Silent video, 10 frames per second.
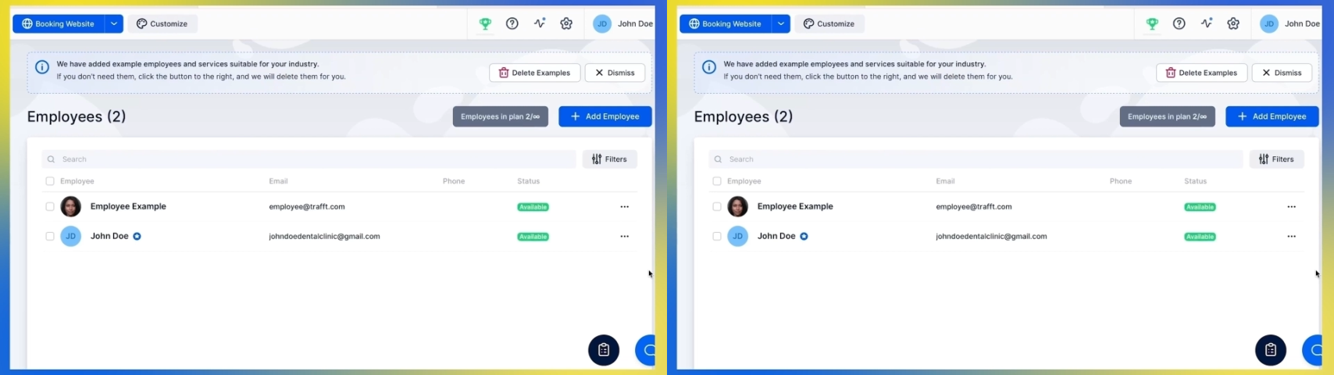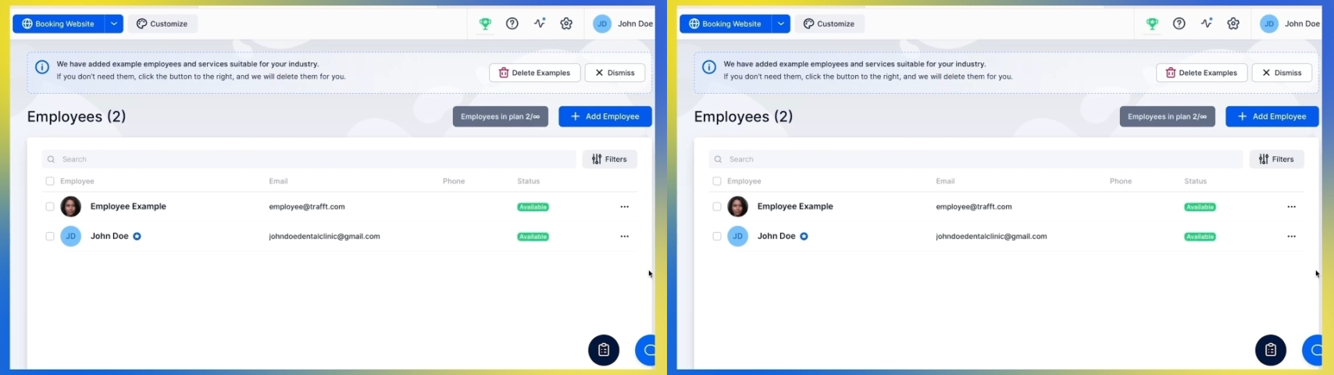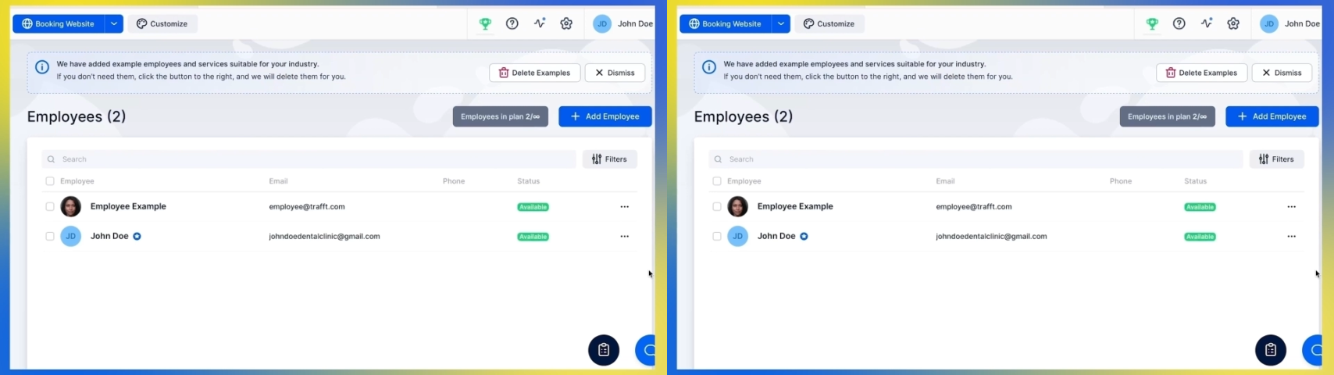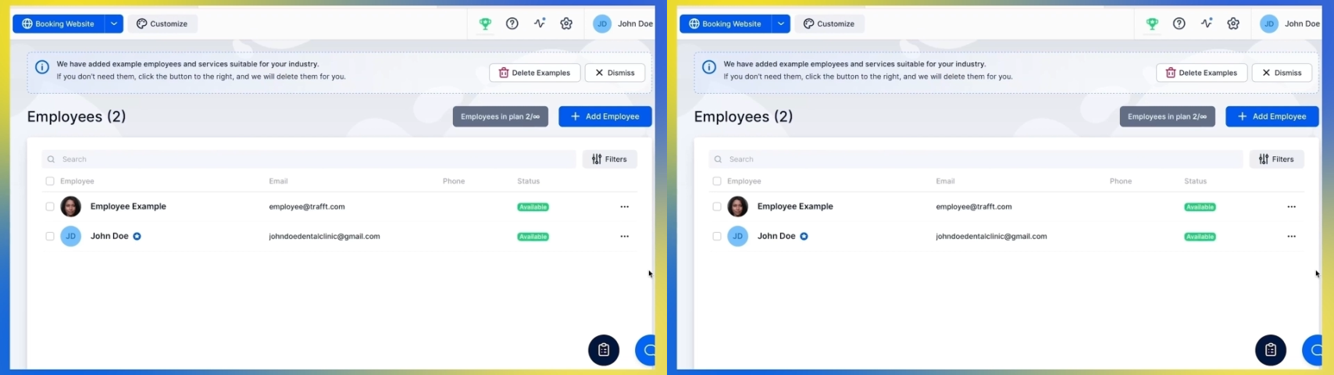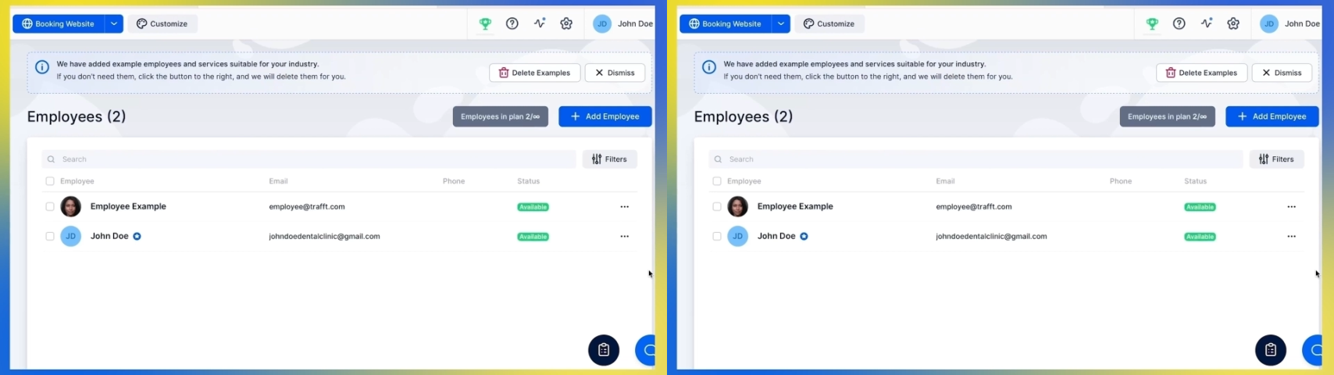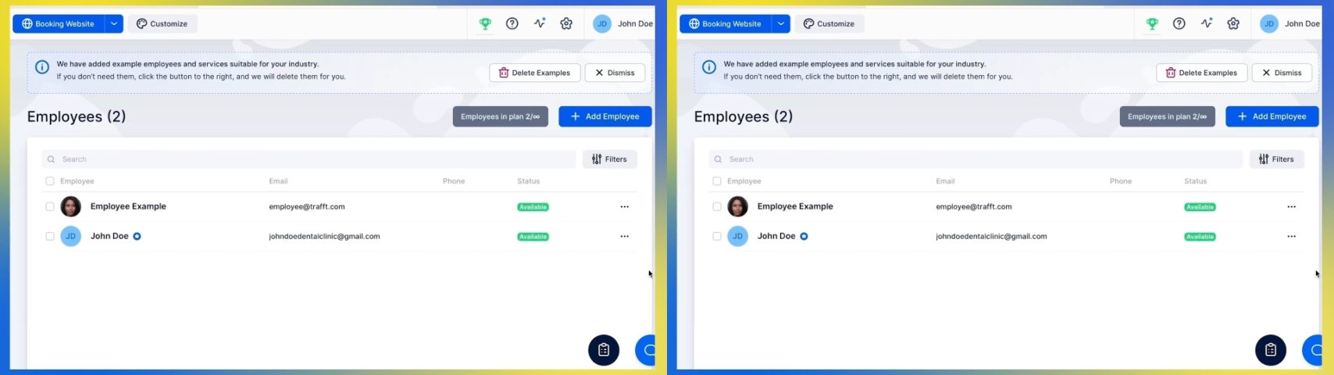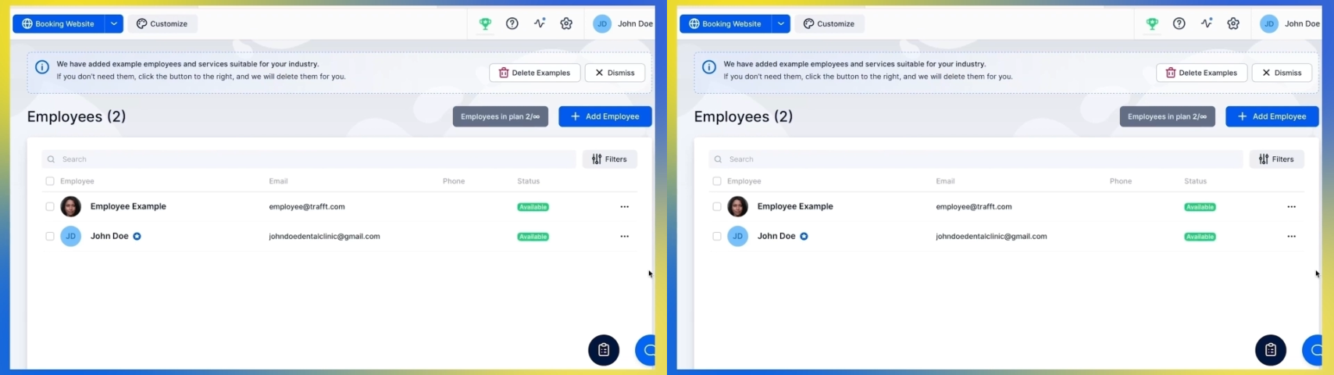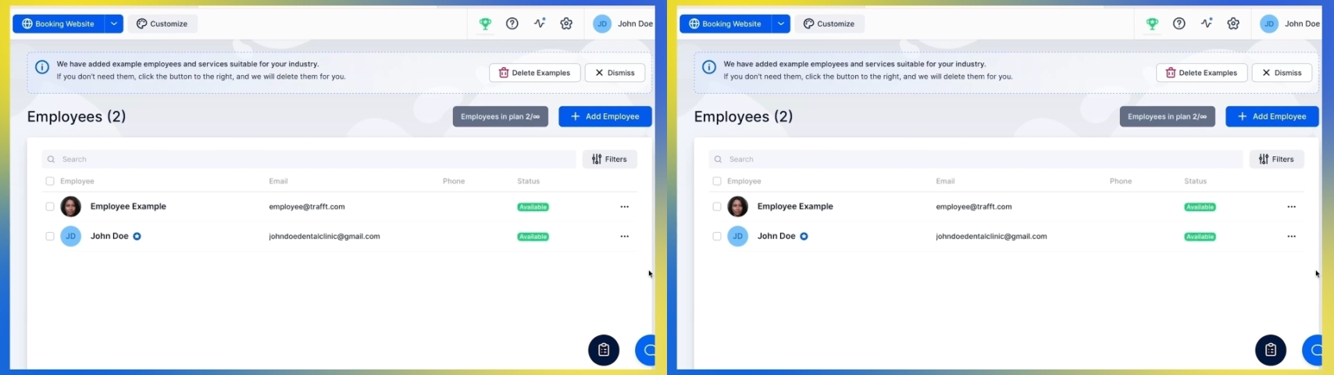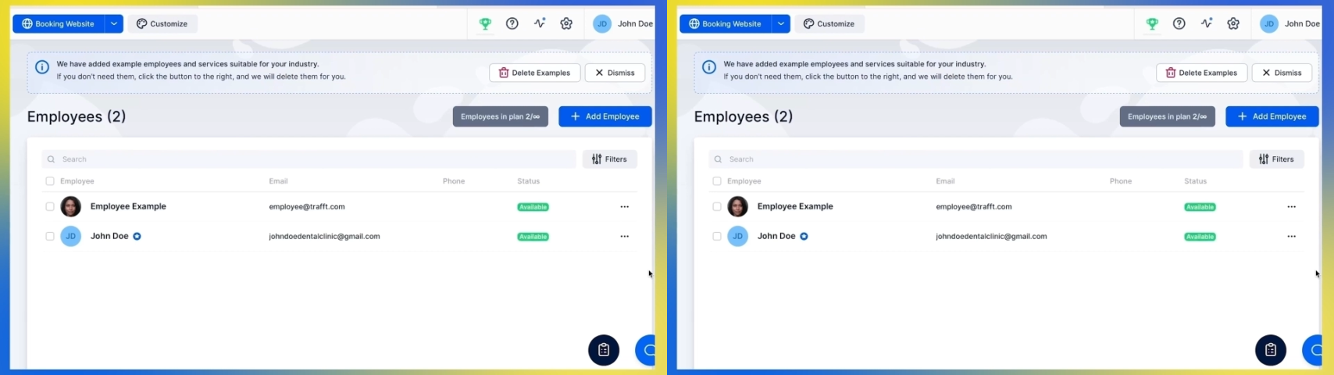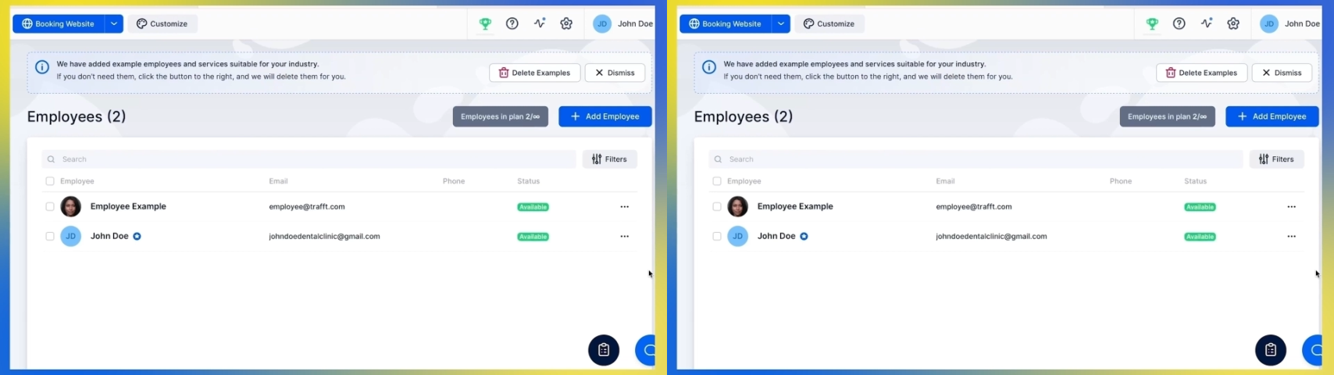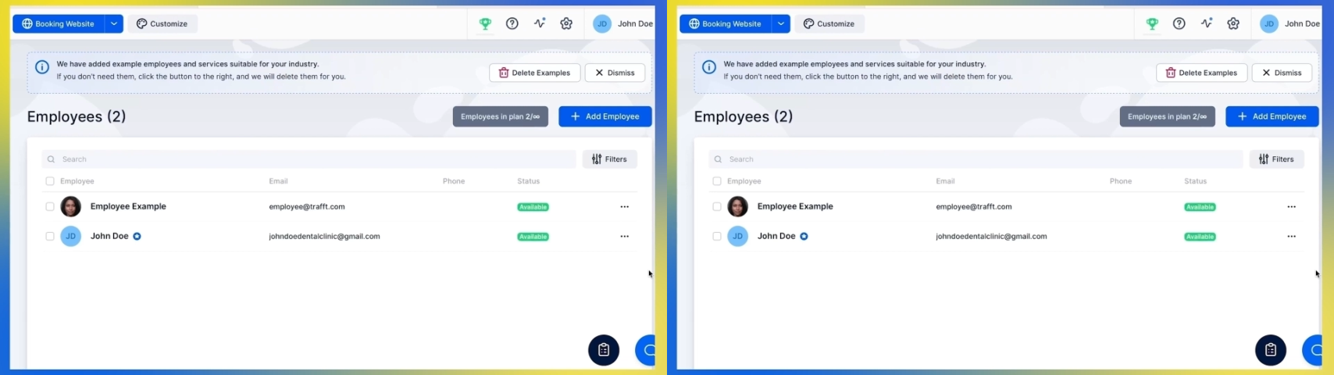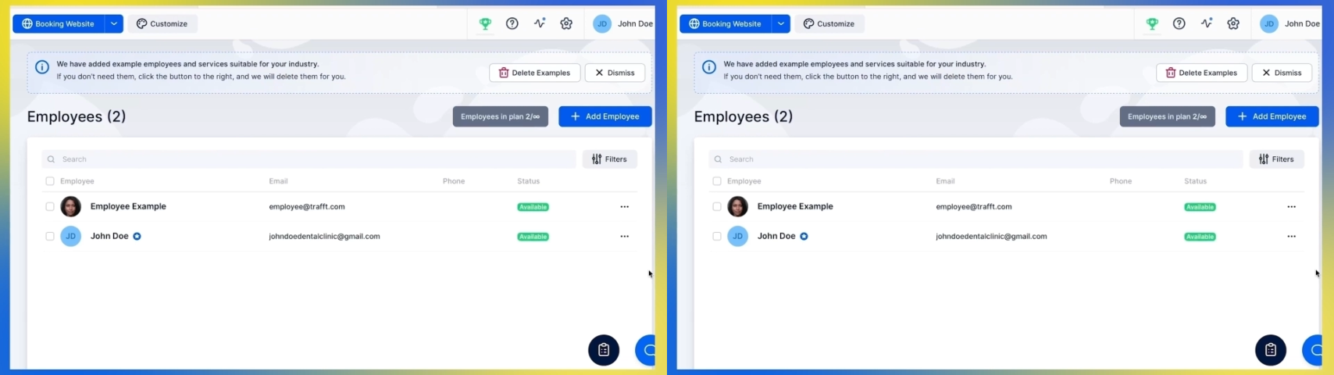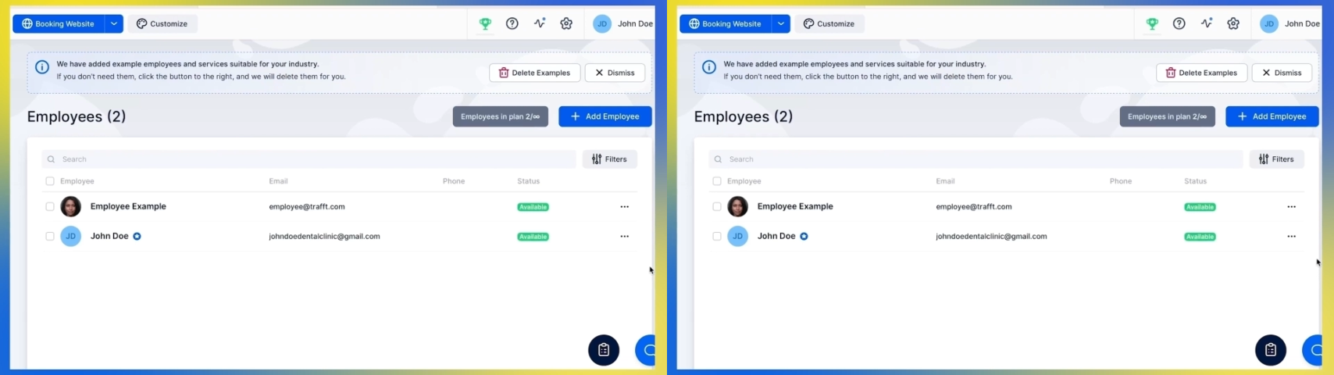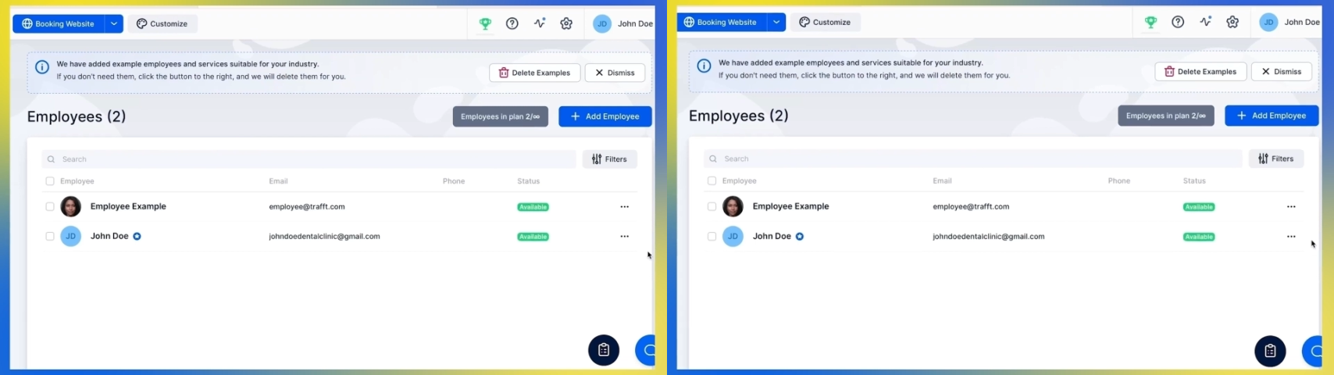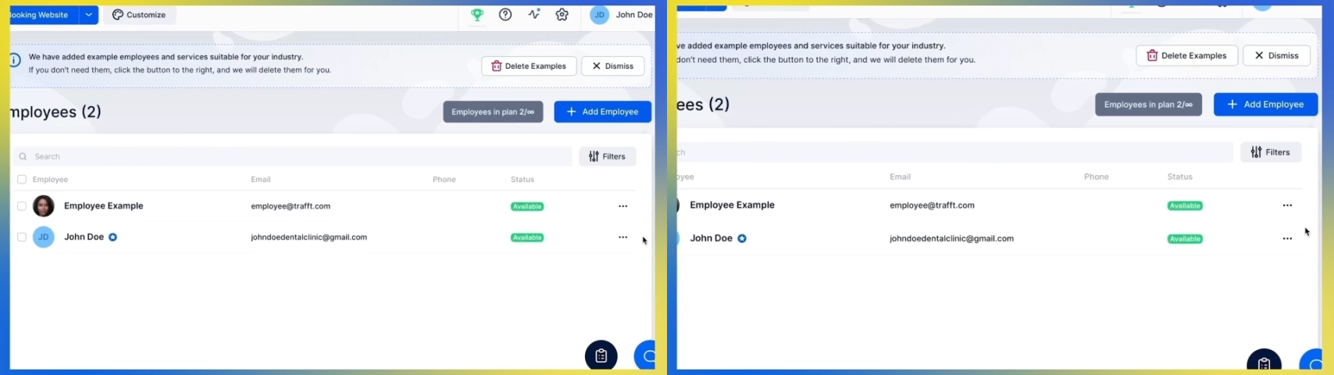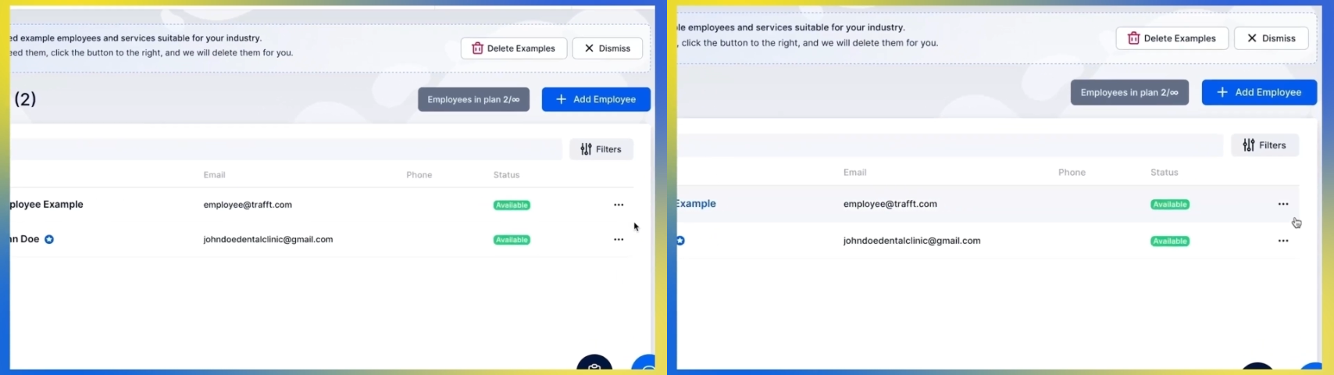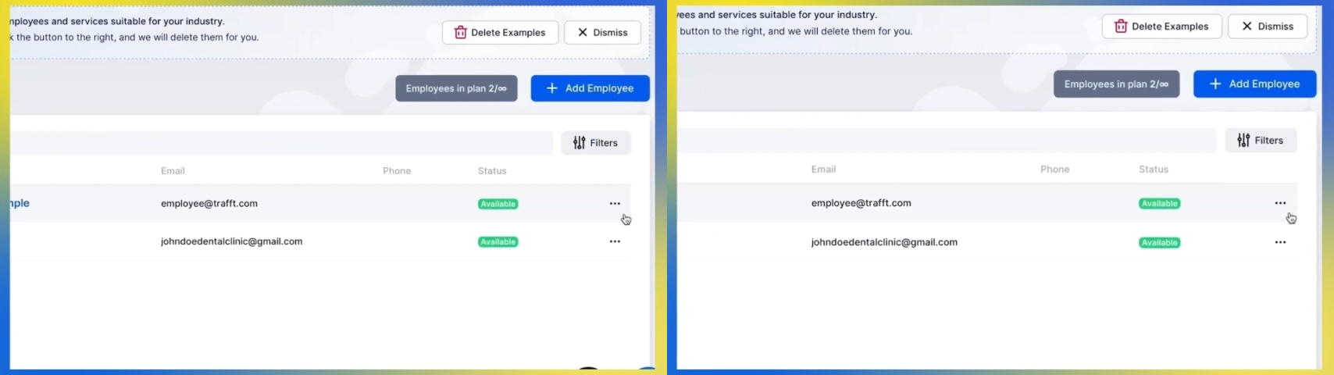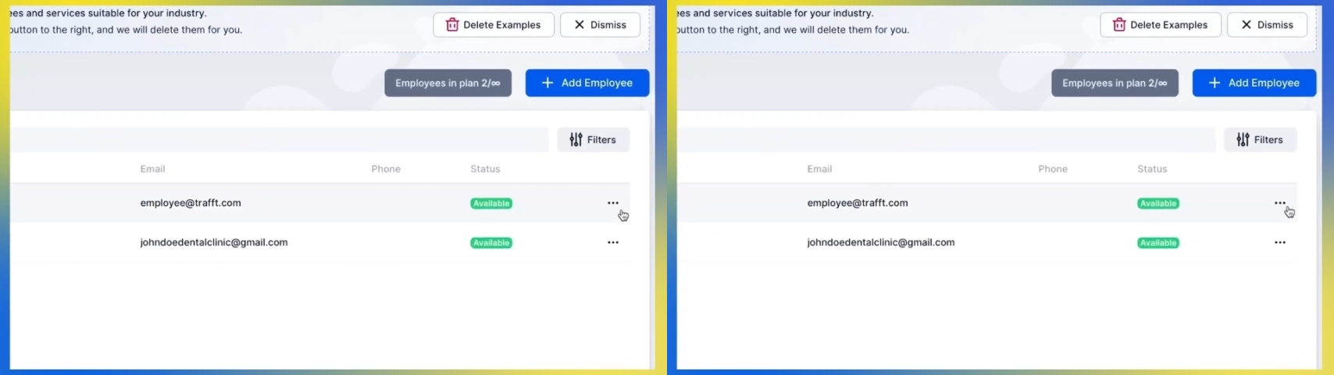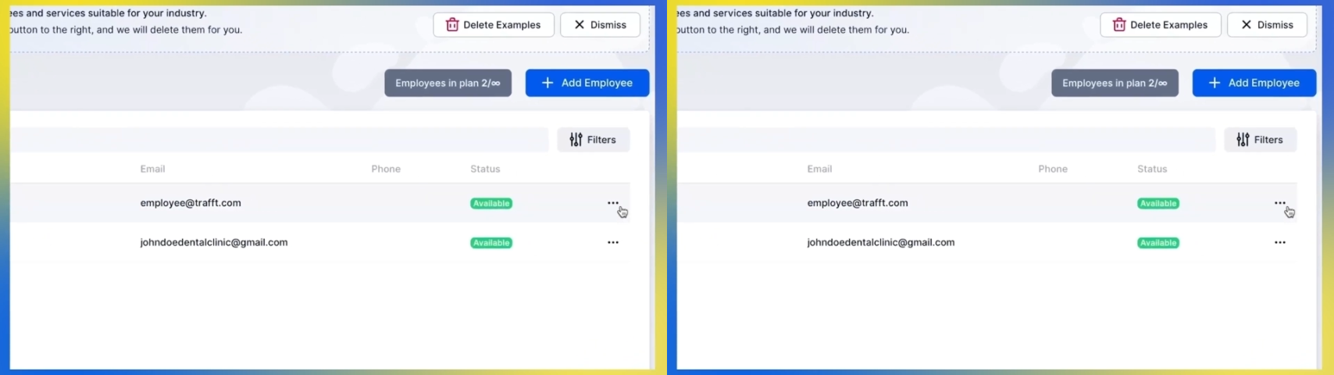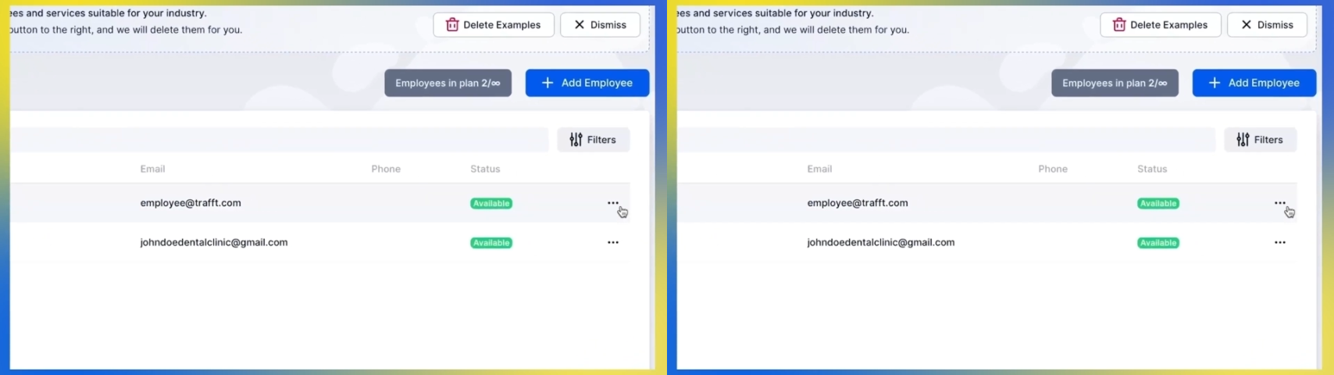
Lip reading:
No face is visible, so there are no lips to read.